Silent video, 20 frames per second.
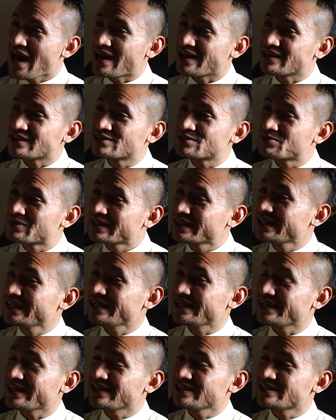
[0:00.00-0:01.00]
And it's really
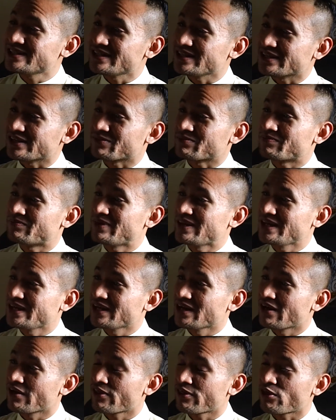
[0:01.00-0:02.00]
easy to
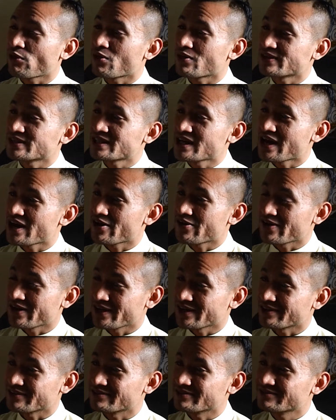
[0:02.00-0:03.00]
be
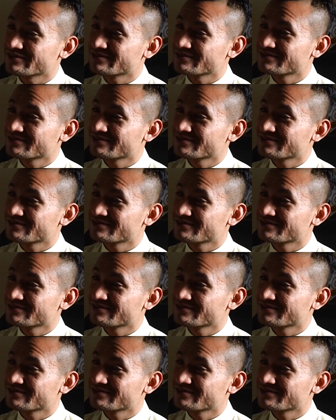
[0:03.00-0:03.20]
authoritarian